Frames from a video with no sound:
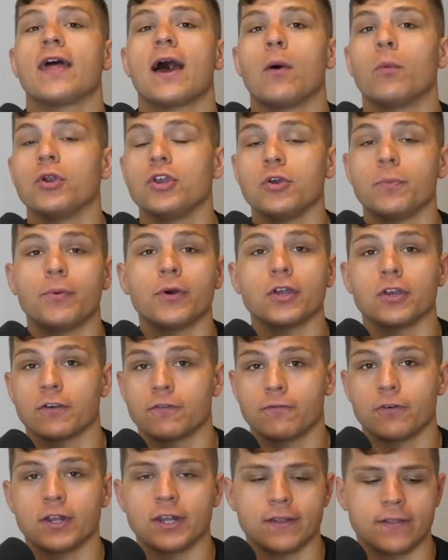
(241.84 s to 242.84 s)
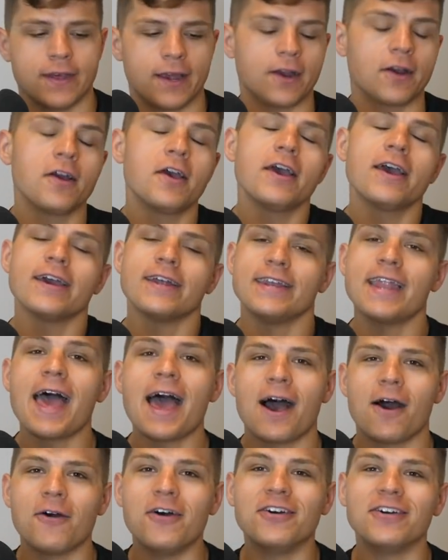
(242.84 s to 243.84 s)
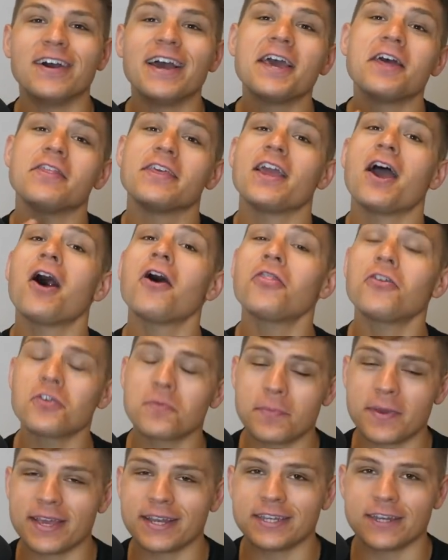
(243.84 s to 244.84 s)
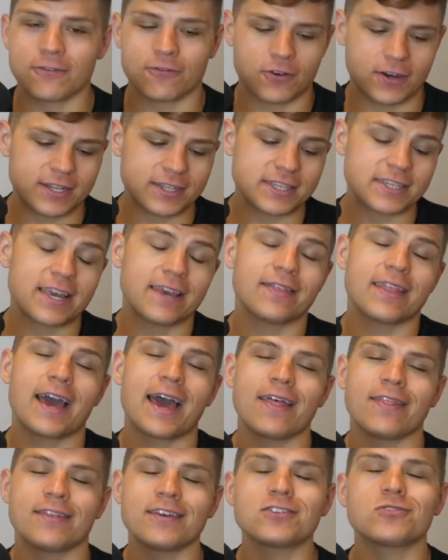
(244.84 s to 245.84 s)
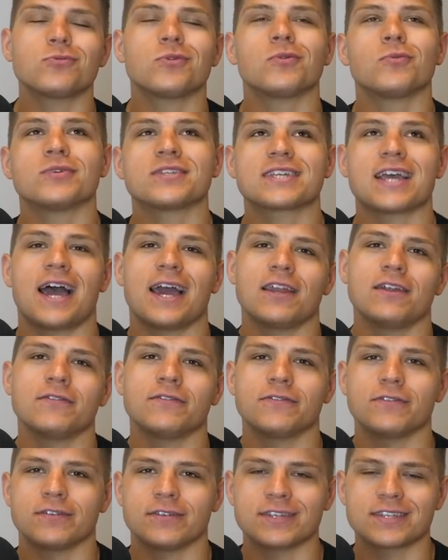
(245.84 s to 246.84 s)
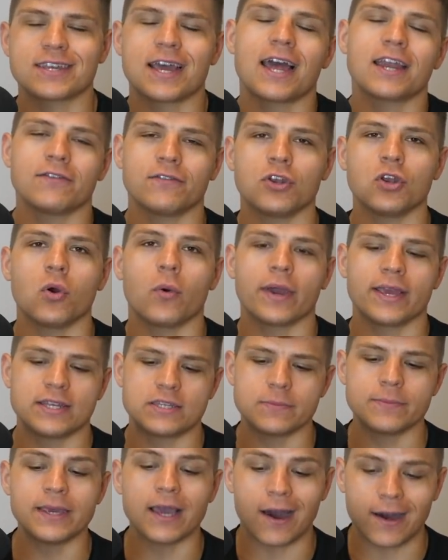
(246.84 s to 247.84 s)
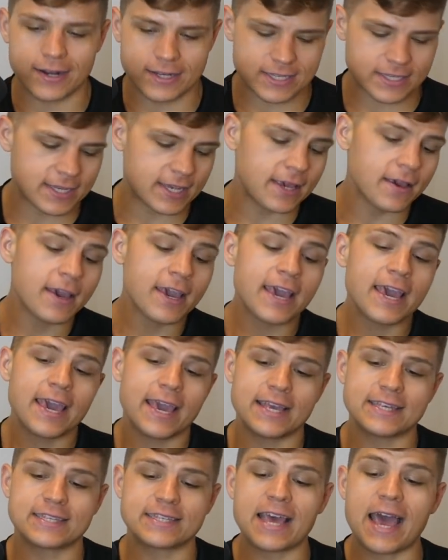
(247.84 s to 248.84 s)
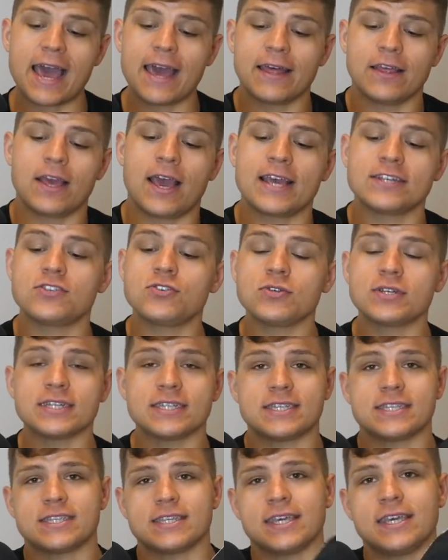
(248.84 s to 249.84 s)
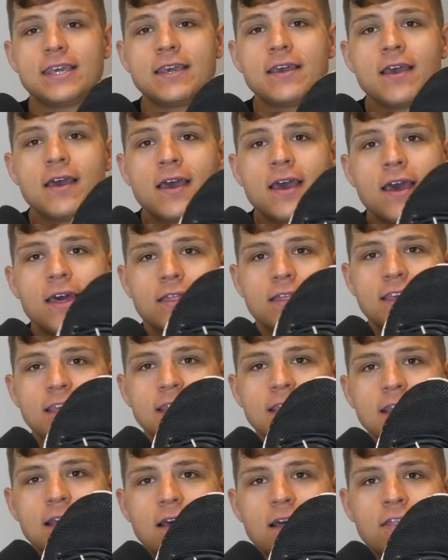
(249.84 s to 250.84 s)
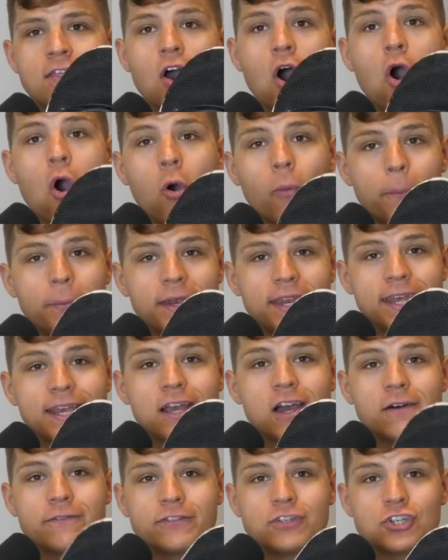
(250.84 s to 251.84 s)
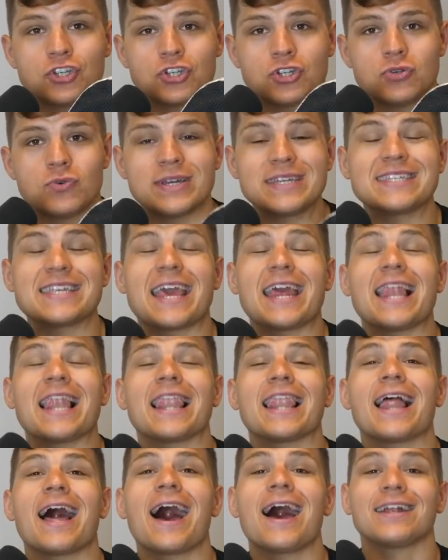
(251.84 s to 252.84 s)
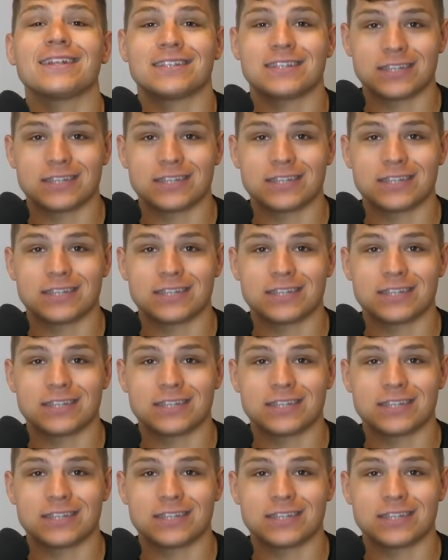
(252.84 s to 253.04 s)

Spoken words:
that when you put your foot in there. Now, the other big difference that this one is kind of annoying to me, honestly, is that as you can see, the opening of the shoe is a lot